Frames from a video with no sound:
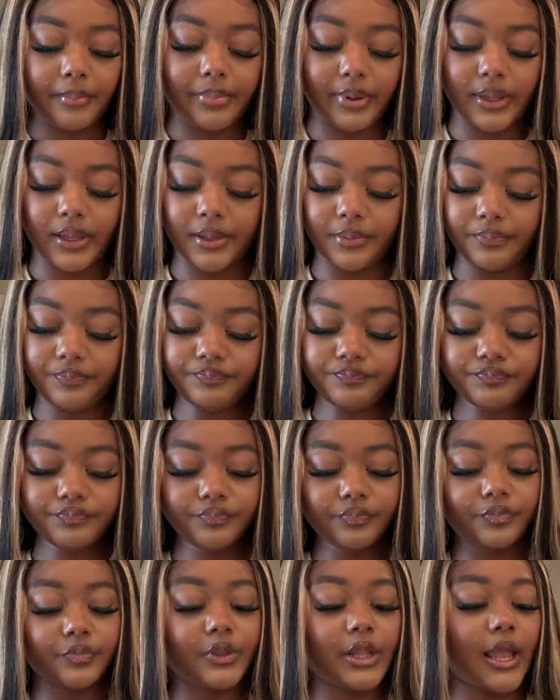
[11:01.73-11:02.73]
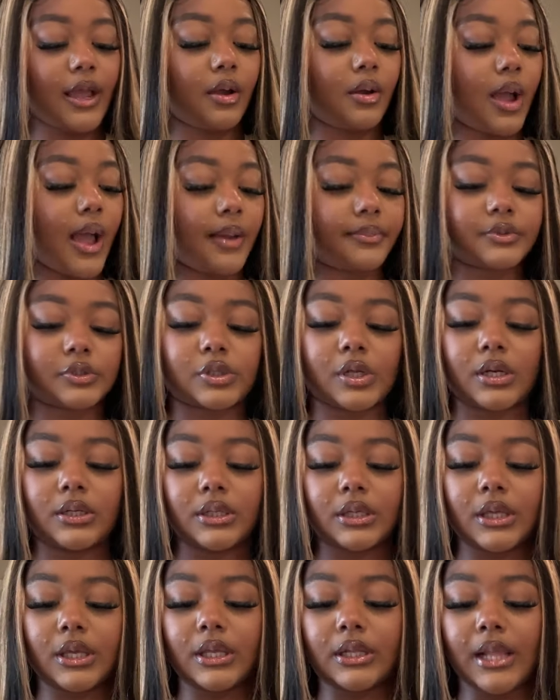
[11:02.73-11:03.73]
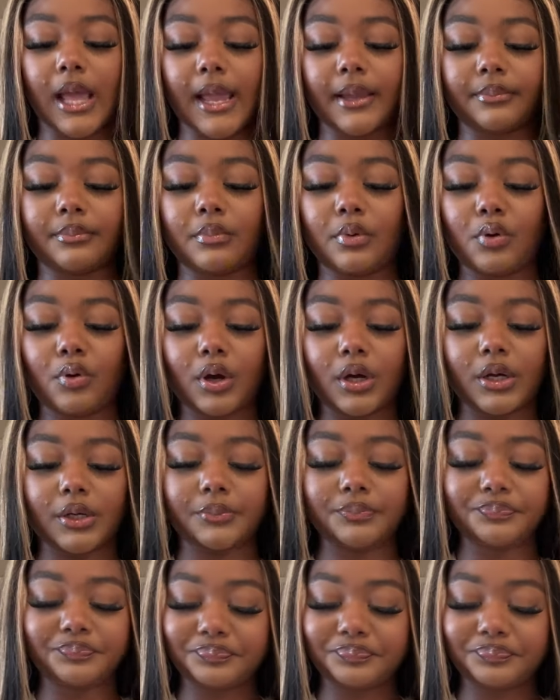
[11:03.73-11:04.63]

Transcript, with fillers: But now I'm starting to get like more